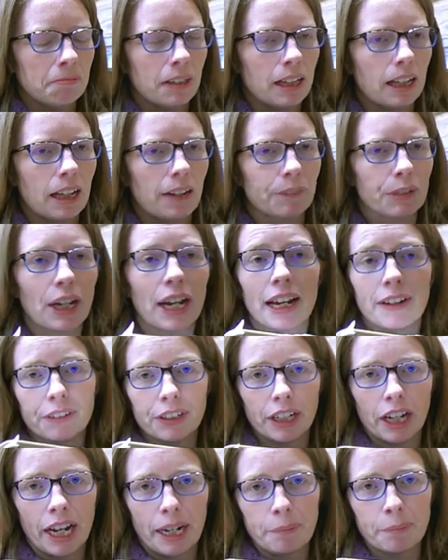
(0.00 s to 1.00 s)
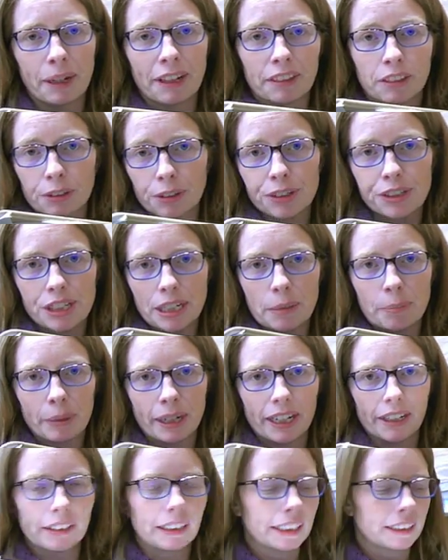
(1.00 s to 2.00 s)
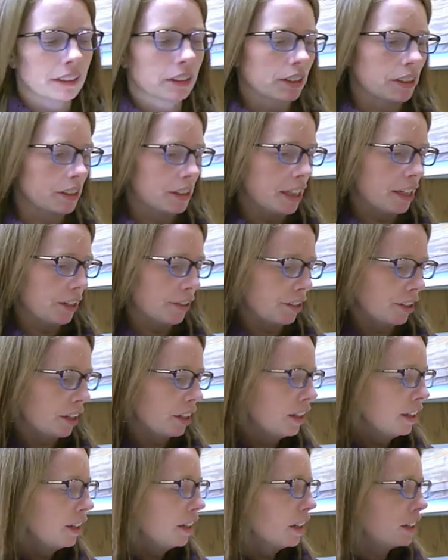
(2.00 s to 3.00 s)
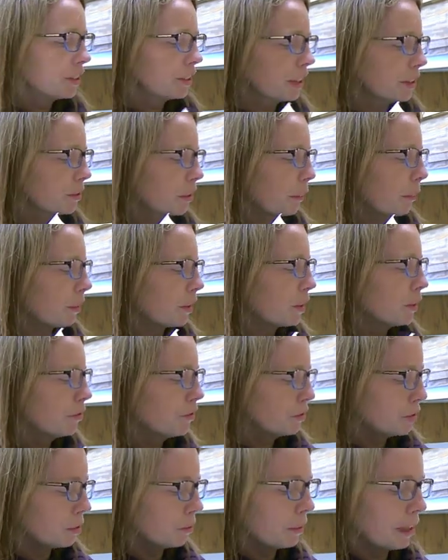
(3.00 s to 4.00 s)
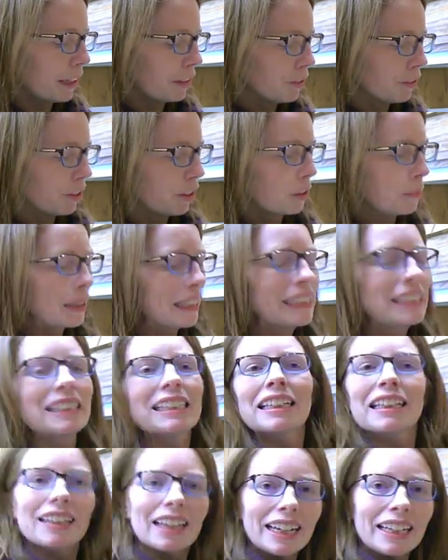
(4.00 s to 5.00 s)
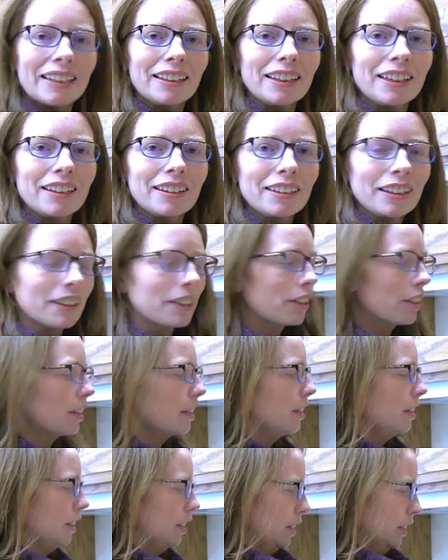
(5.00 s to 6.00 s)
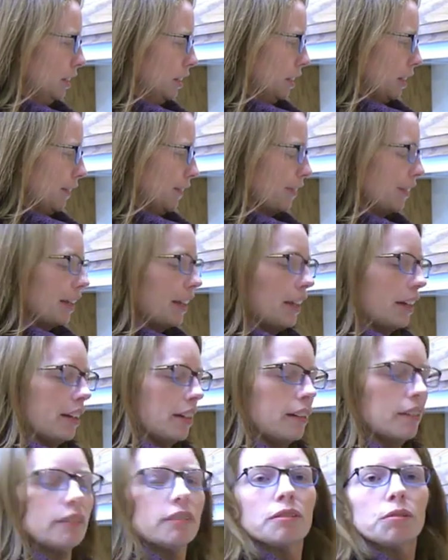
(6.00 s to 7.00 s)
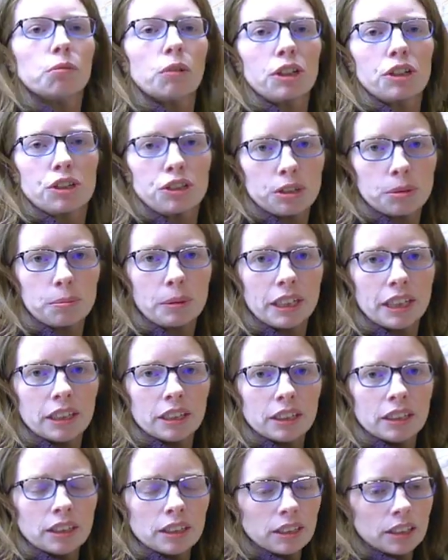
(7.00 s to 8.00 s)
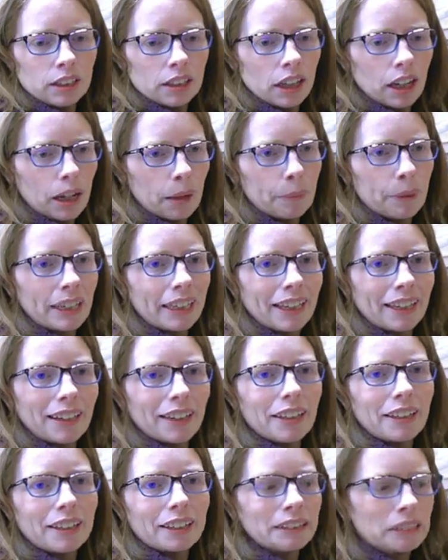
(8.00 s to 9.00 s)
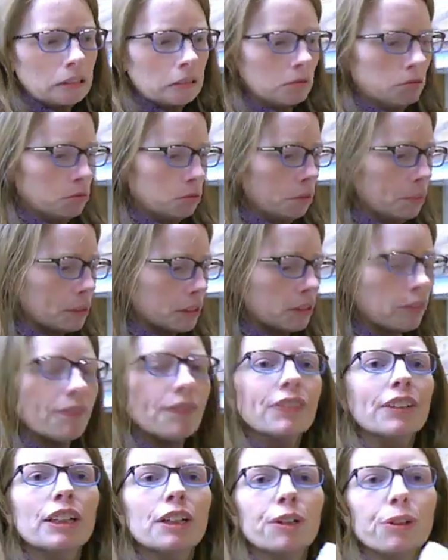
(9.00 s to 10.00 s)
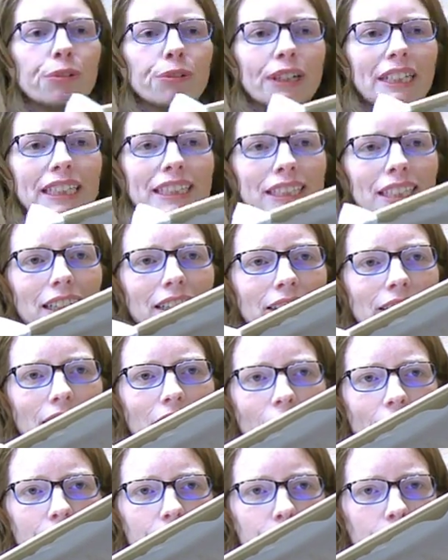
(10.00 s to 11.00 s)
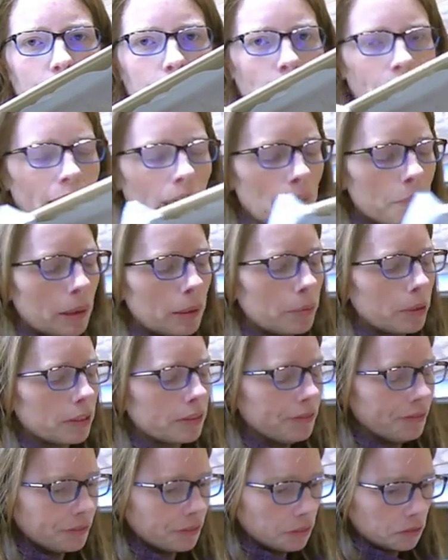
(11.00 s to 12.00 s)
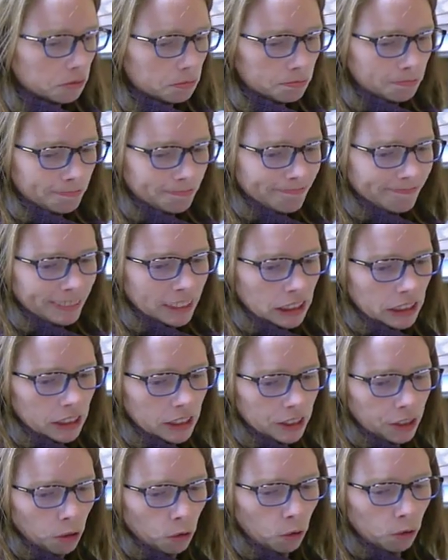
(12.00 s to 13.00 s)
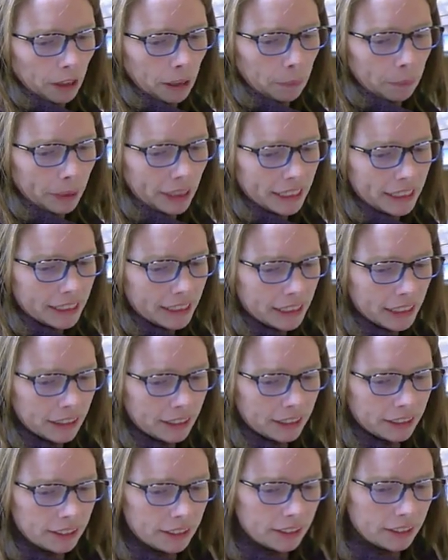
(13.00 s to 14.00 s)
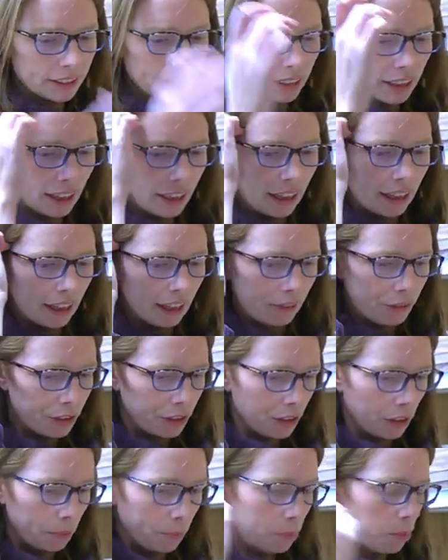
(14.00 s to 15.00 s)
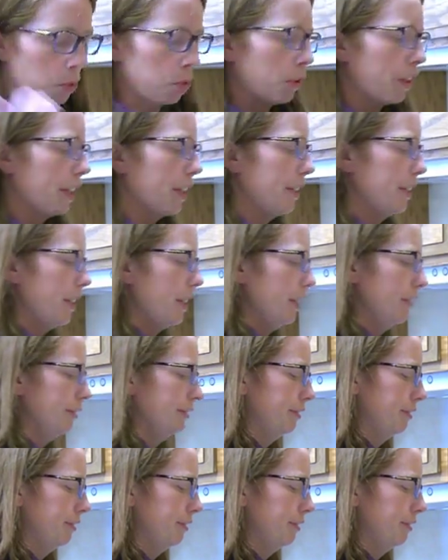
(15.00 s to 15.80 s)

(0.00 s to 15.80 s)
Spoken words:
I have a 9 by 13 pan. That's the standard. So that's what I'm going to use. So mine are going to be slightly thicker than what should be. Again, it is greased and lined with baking paper to hold it in place. And I'm just going to pour it in there.